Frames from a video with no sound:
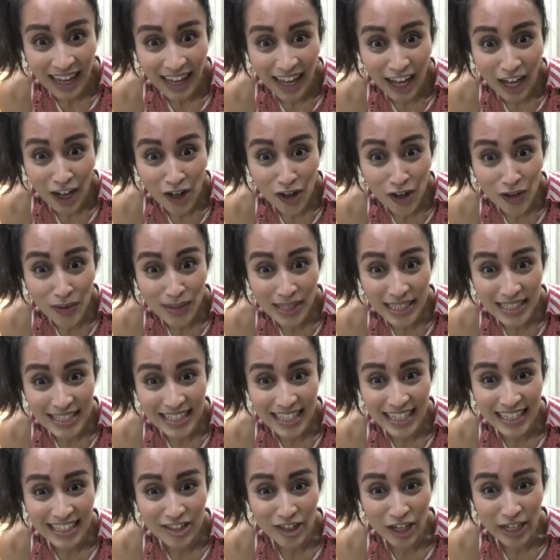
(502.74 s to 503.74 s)
Oh, let's
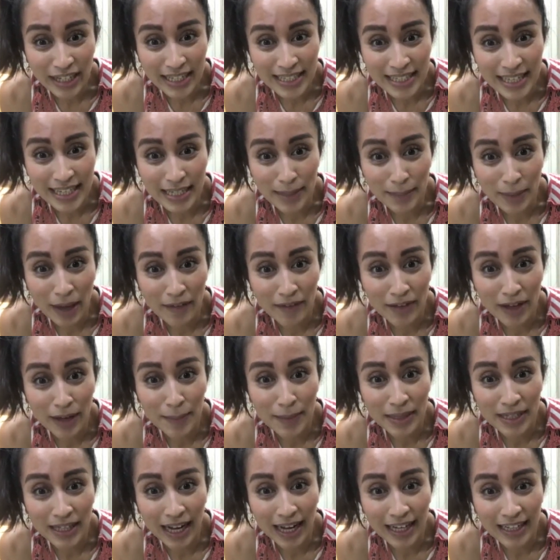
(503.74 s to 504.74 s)
see. Jana says, I'm having a
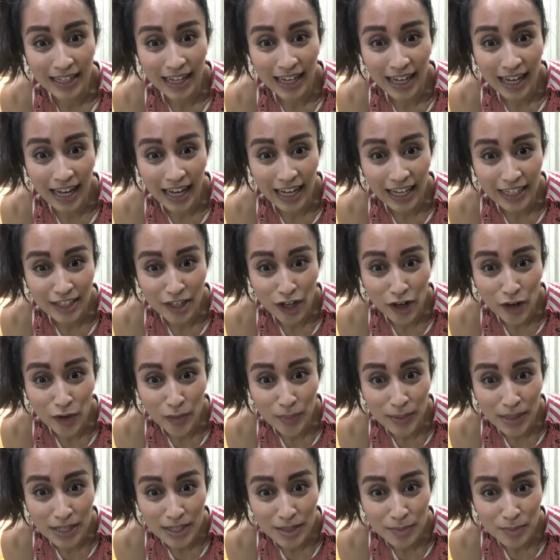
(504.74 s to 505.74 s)
banana and
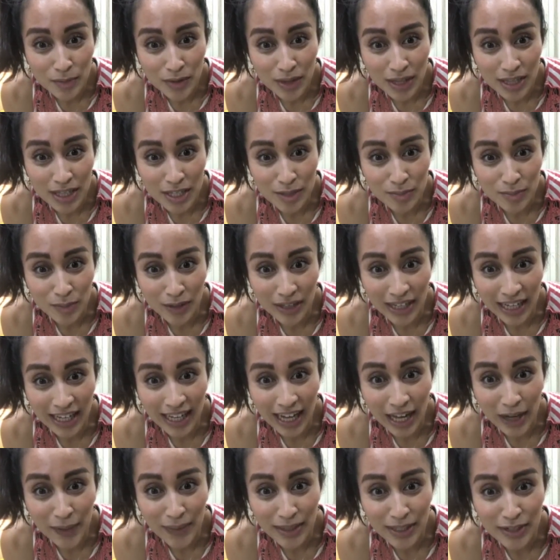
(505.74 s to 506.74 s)
OB smoothie this morning.
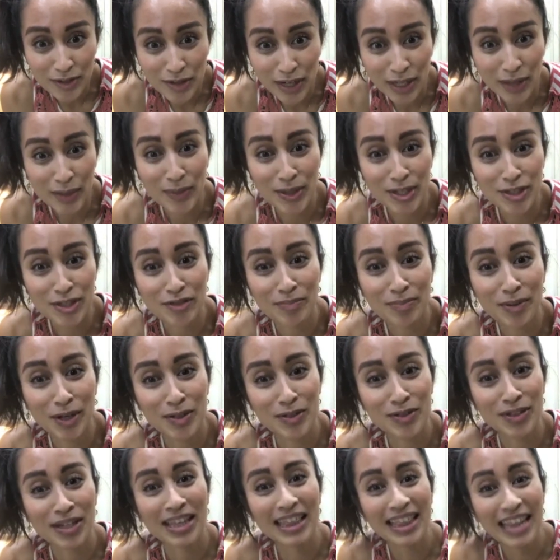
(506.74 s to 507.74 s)
Can't wait to try the ones you've
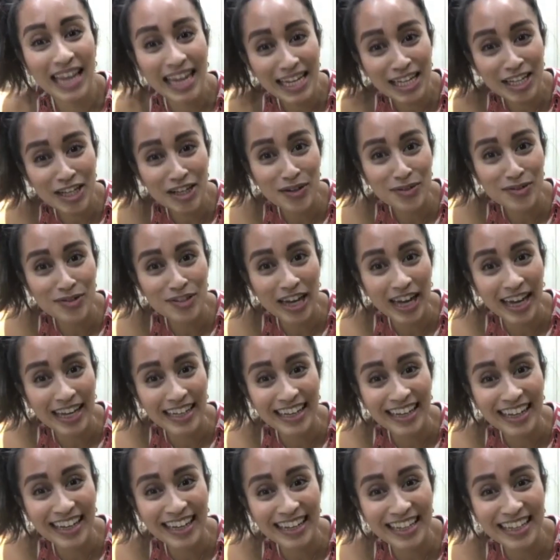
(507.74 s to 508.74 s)
posted. Thank you,
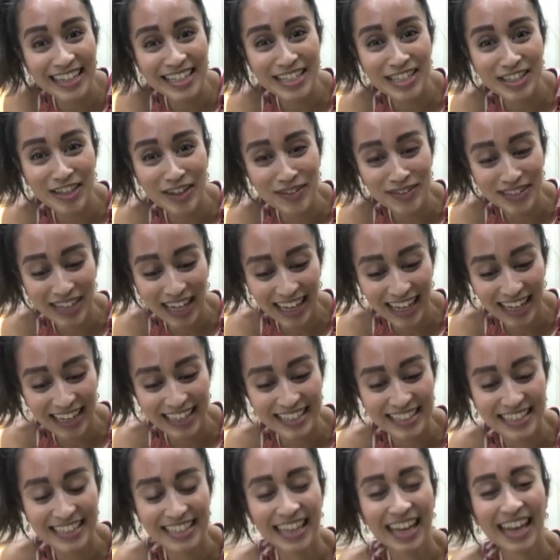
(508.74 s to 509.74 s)
Jana. That's so
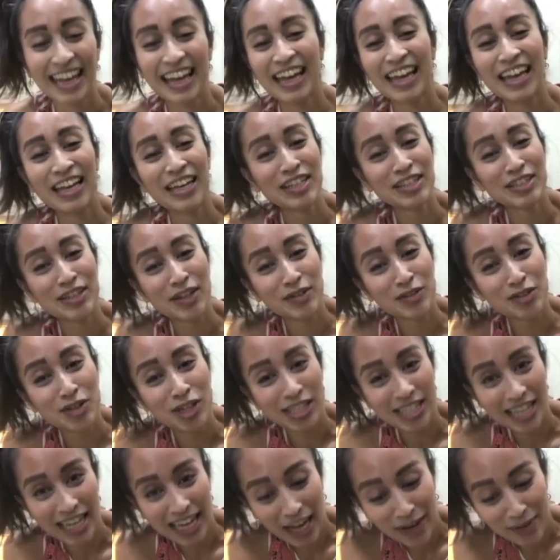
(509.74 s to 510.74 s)
nice. So
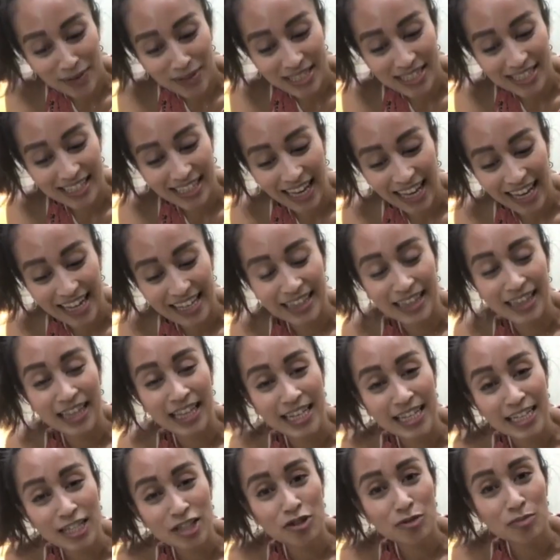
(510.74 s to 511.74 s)
just like I was saying,
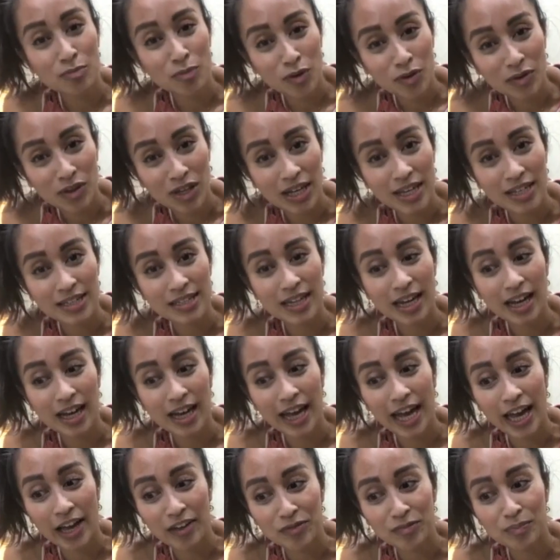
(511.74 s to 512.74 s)
these smoothies
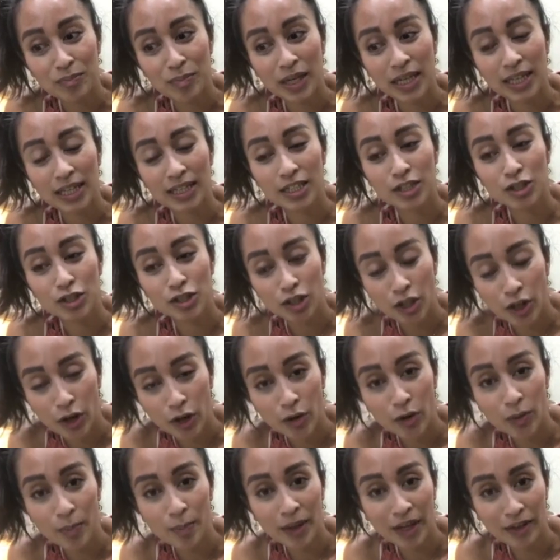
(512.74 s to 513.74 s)
have been
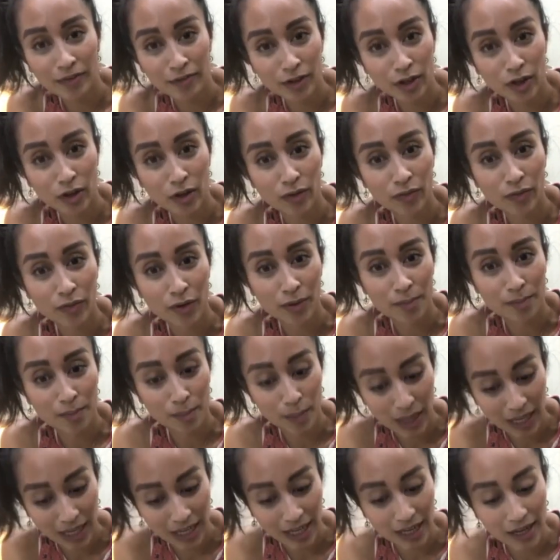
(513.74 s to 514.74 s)
so pivotal for
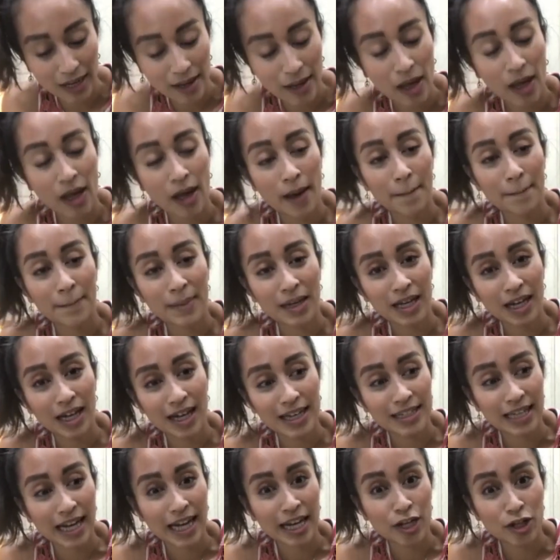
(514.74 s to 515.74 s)
me
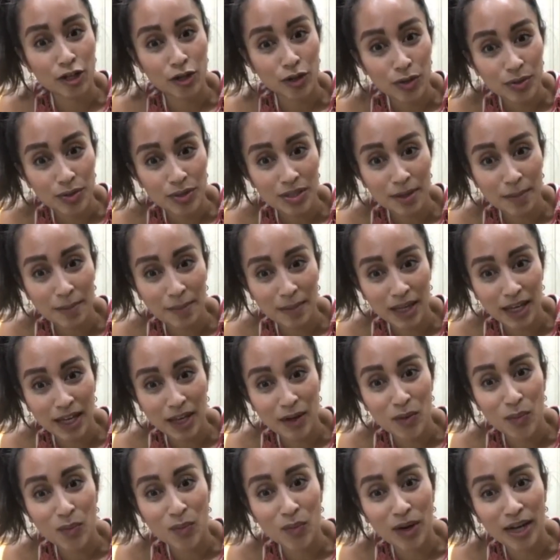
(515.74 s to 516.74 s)
because I used to
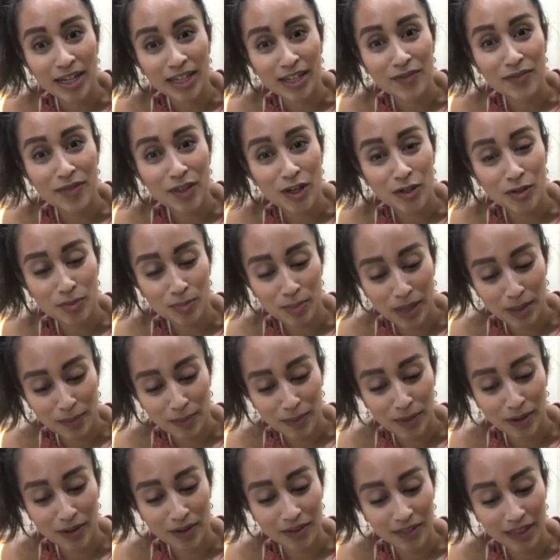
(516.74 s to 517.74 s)
be one of those
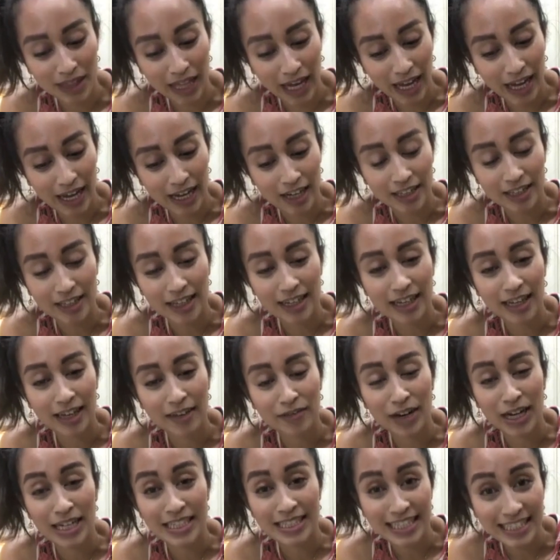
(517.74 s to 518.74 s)
people that
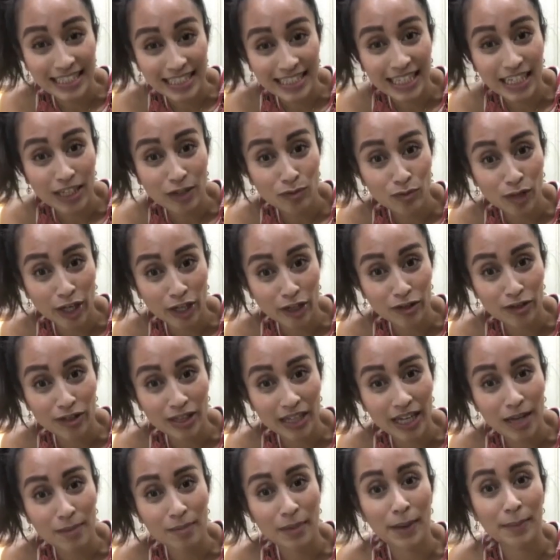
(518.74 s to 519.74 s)
if I didn't eat
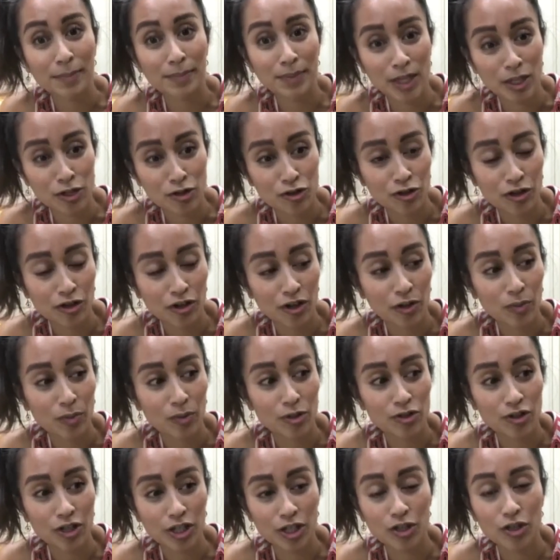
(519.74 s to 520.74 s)
regularly, my blood sugar
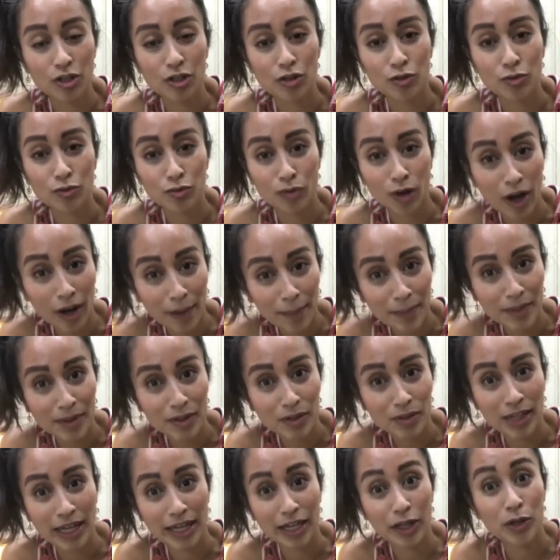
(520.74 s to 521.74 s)
would just
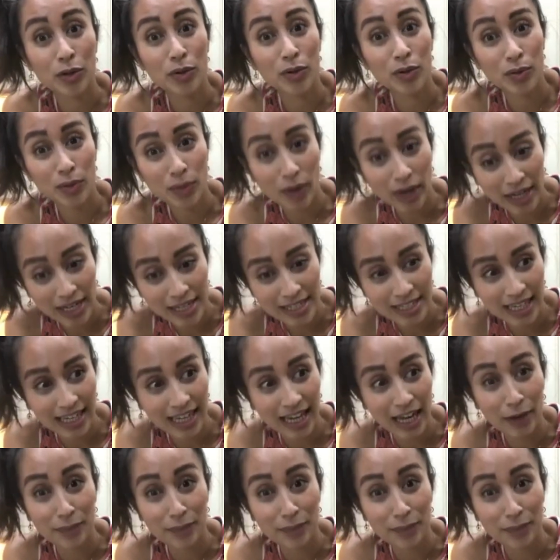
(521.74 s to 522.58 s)
drop like crazy.